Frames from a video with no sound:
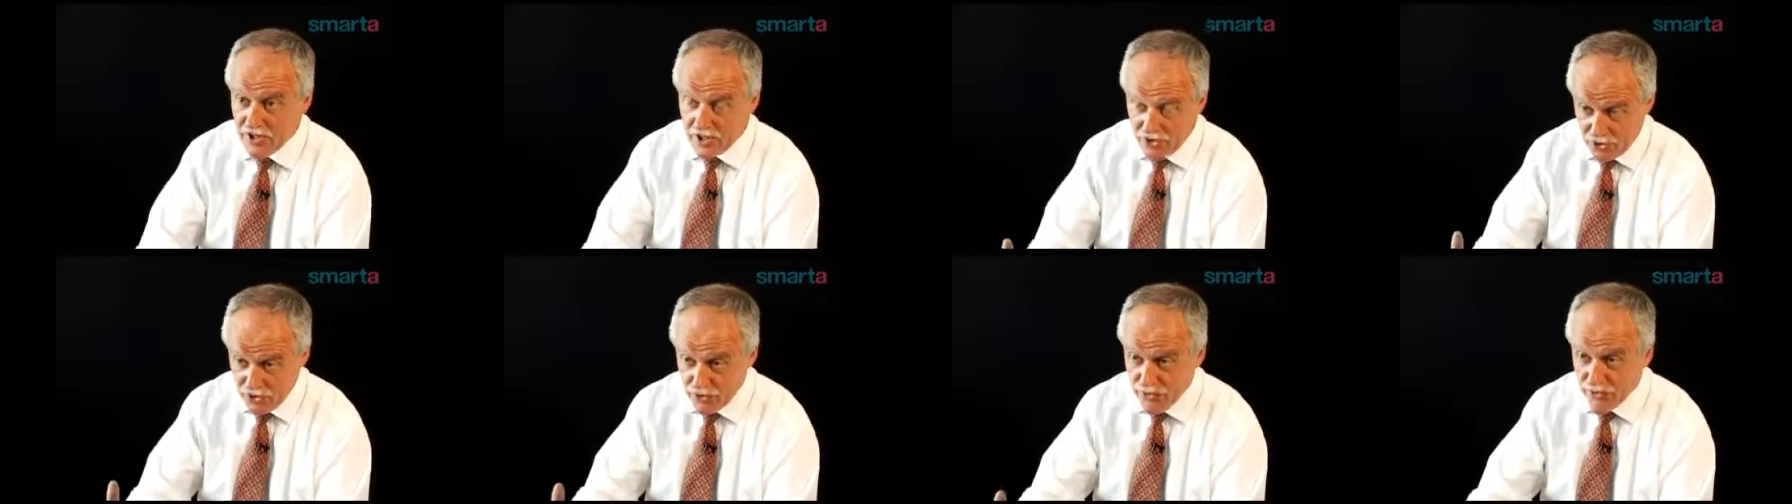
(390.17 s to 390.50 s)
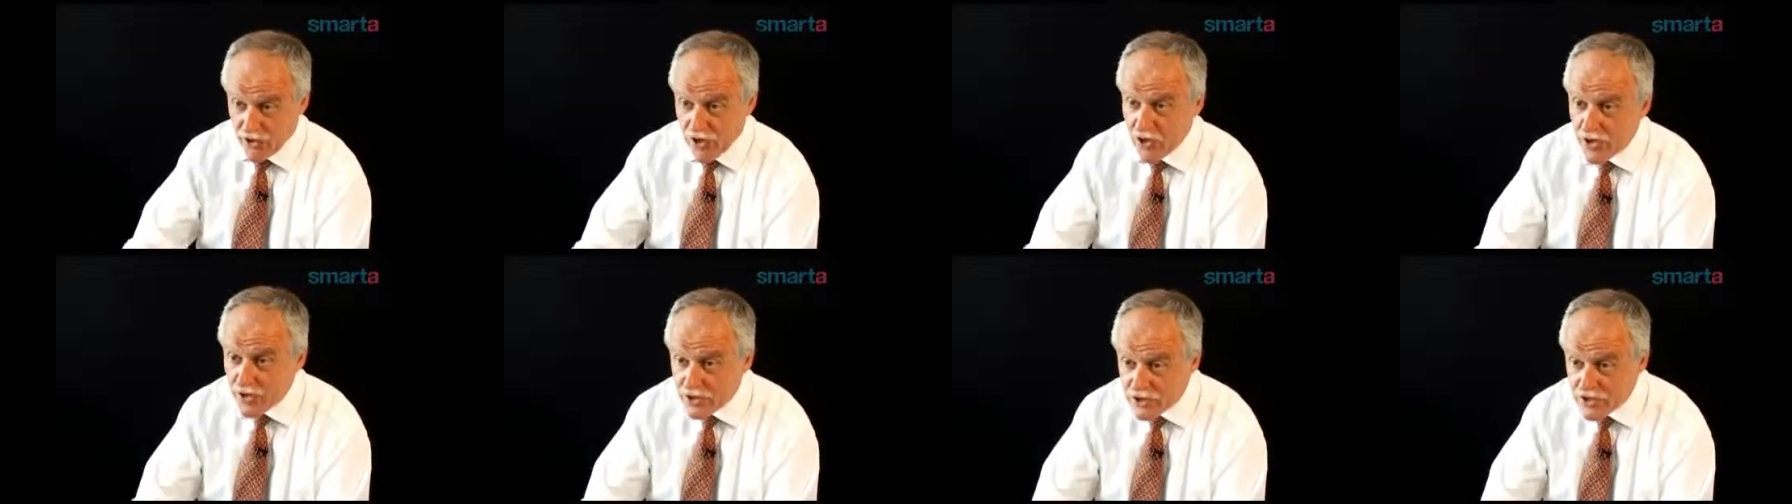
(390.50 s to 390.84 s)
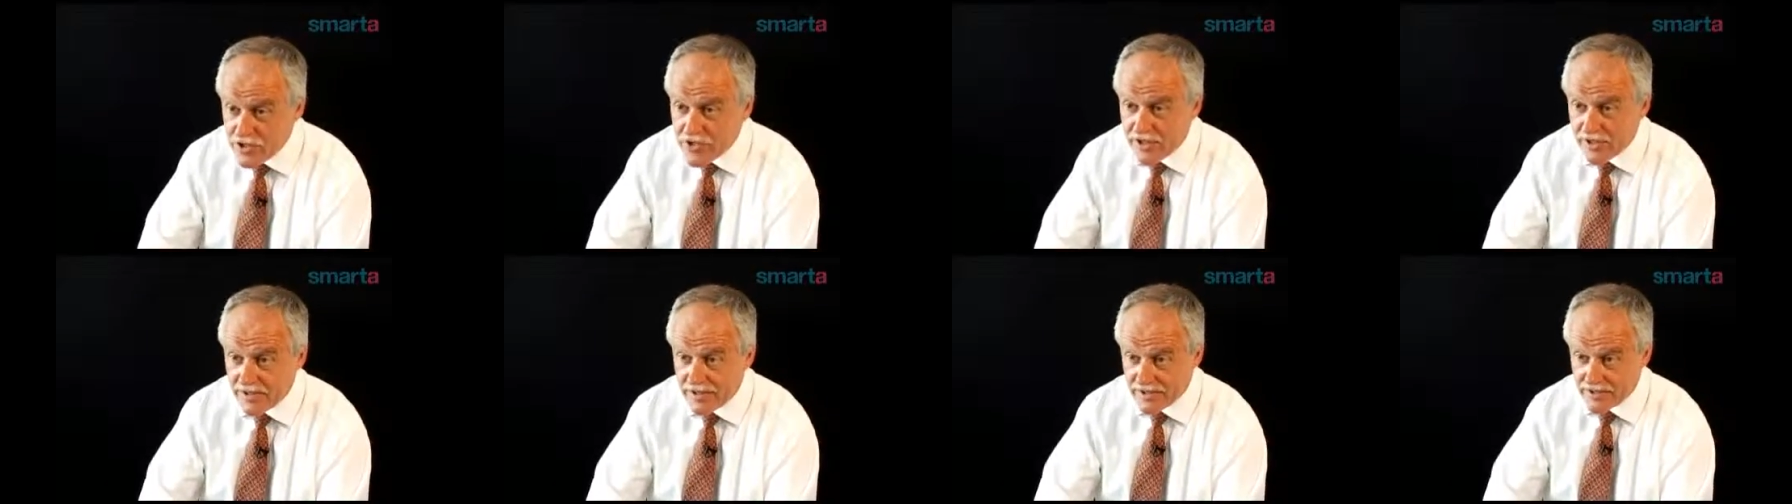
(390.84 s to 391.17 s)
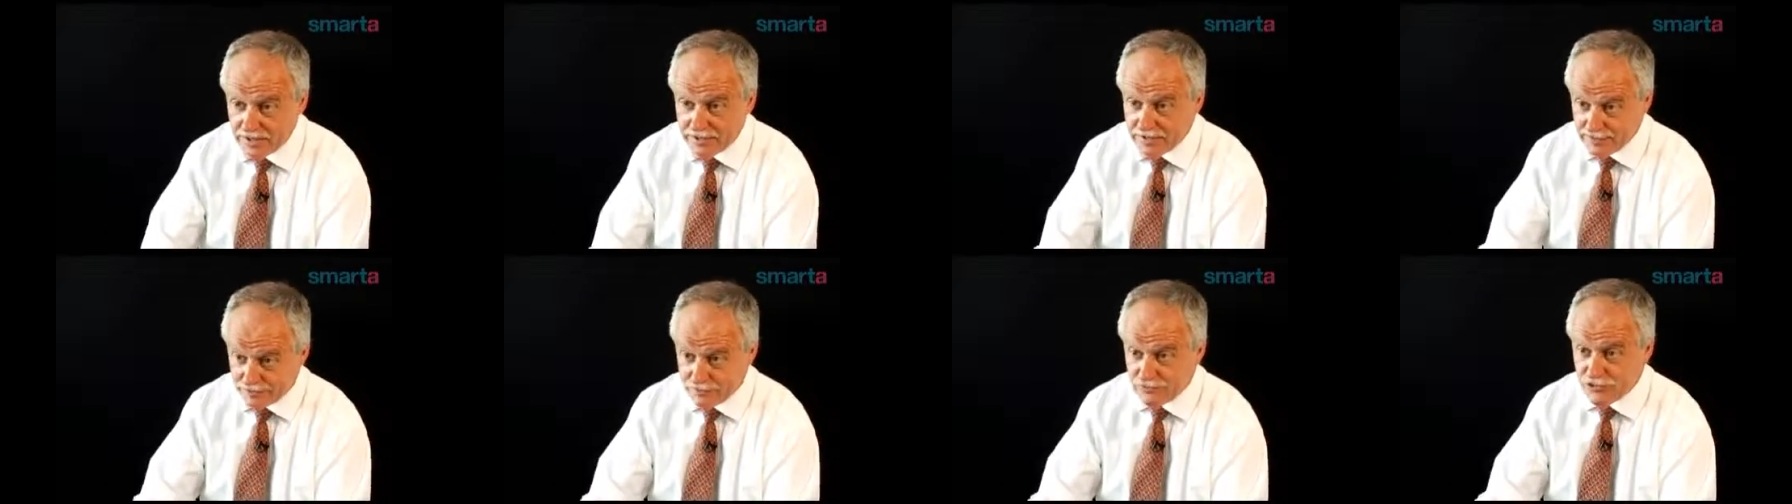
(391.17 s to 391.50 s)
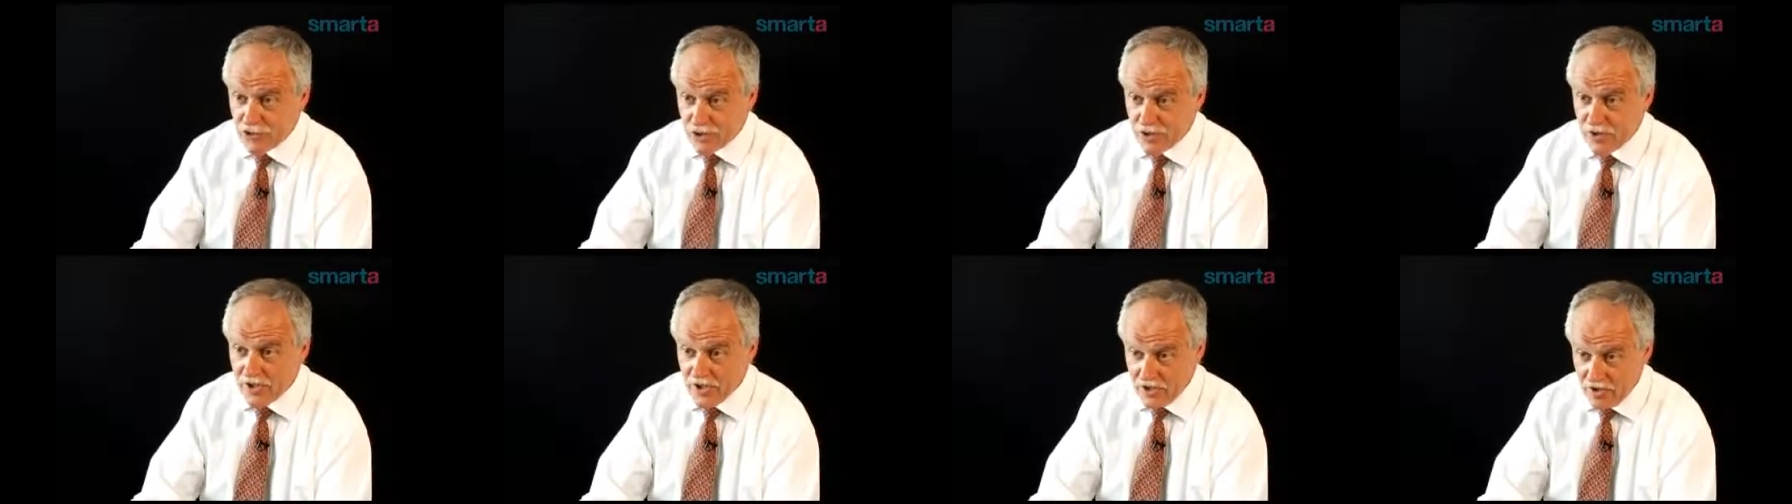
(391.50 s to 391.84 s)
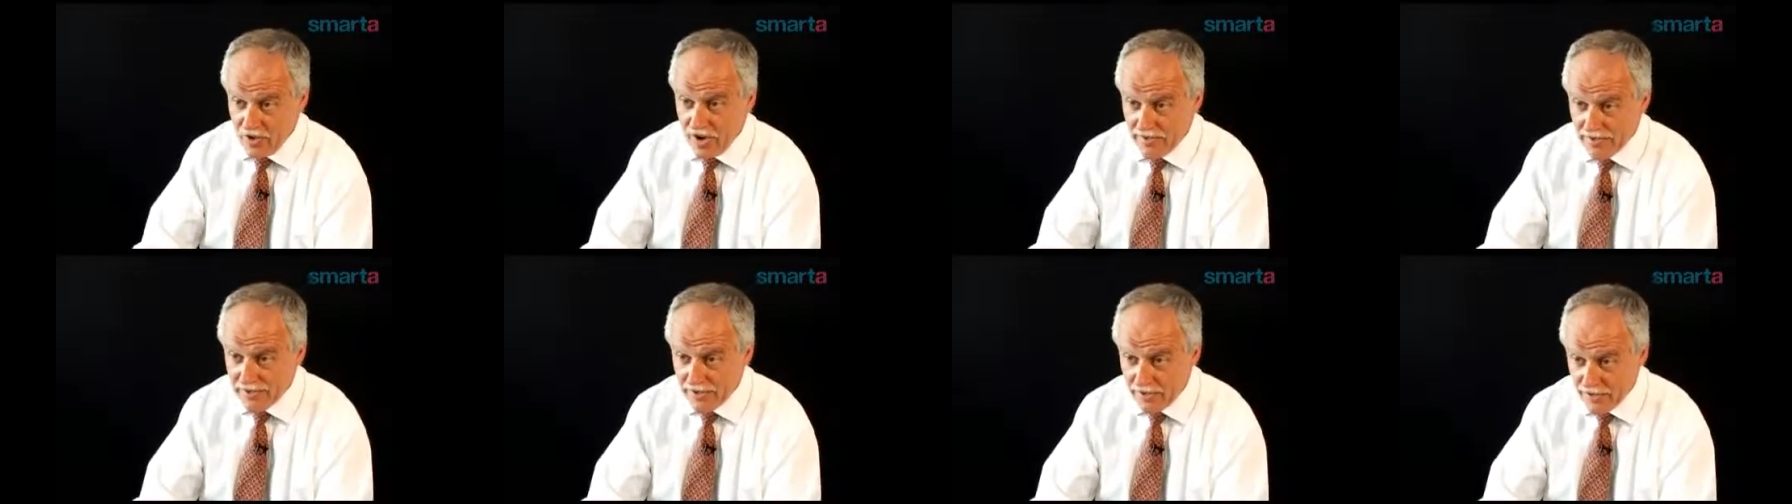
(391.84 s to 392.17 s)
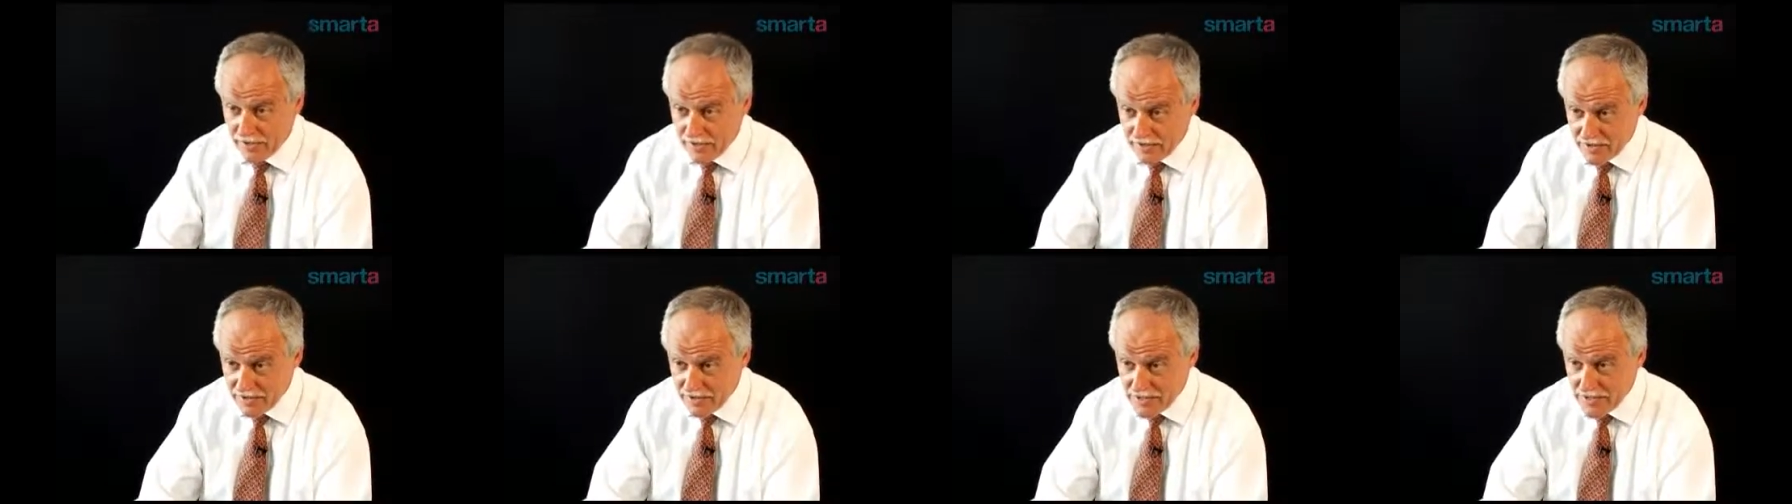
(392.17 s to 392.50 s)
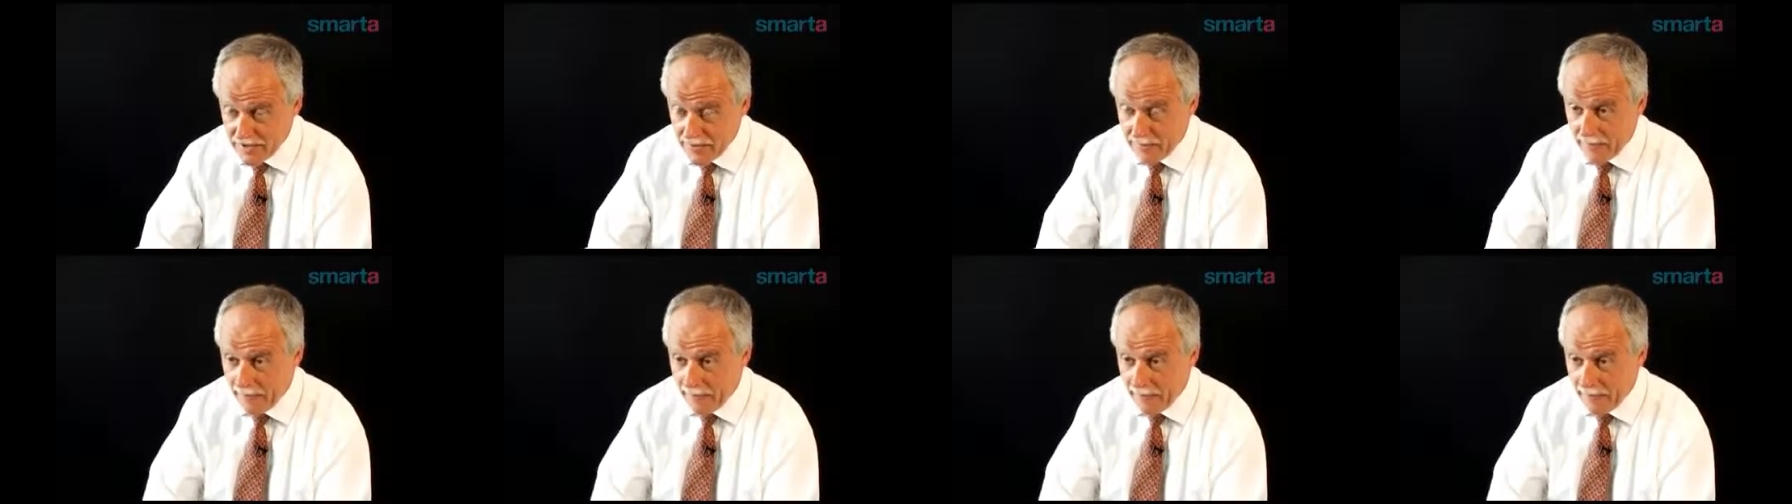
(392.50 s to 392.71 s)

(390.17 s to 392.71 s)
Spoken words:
you've learned, and truly you have learned.